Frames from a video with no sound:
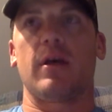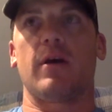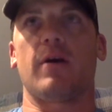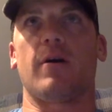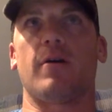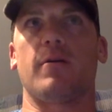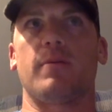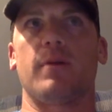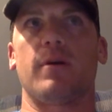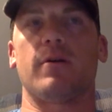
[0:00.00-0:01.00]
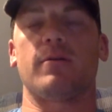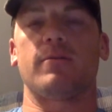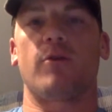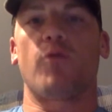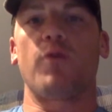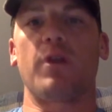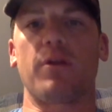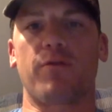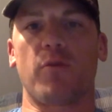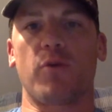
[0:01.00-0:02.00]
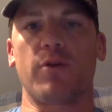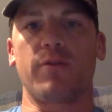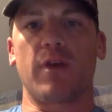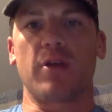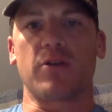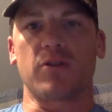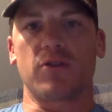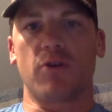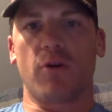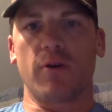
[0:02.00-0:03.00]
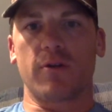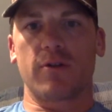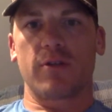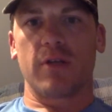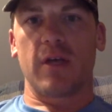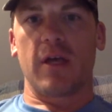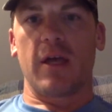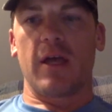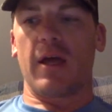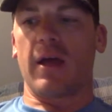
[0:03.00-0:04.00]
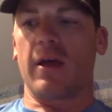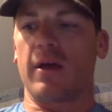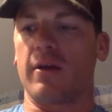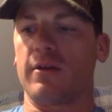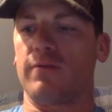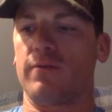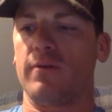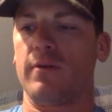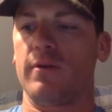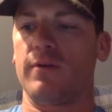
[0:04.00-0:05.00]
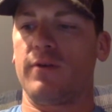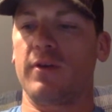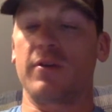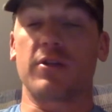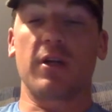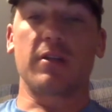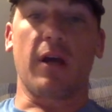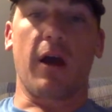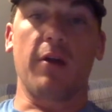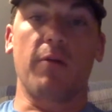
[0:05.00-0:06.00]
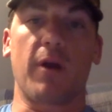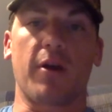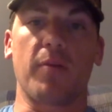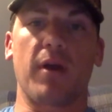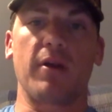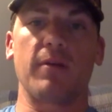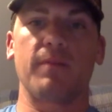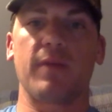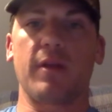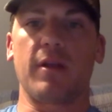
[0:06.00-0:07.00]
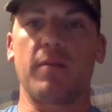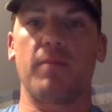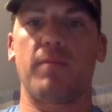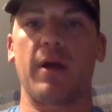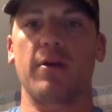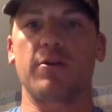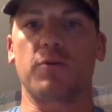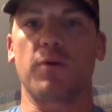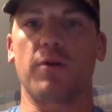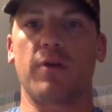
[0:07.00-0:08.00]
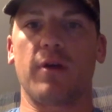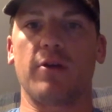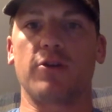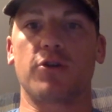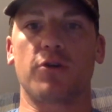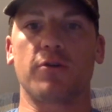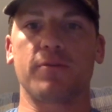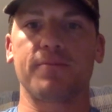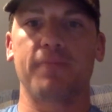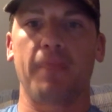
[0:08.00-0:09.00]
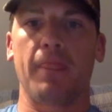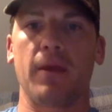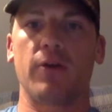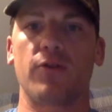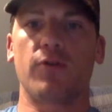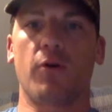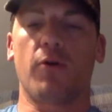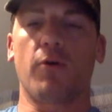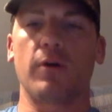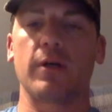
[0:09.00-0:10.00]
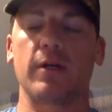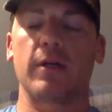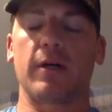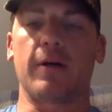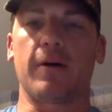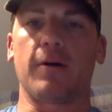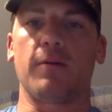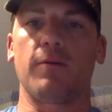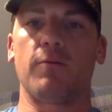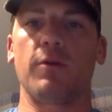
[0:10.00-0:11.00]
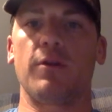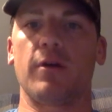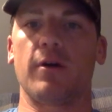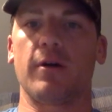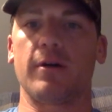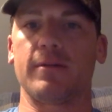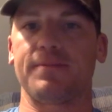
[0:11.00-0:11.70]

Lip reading: a reading from one of the ancient Stoics. And if you get the chance, I highly recommend it. And it pairs with a journal. So read the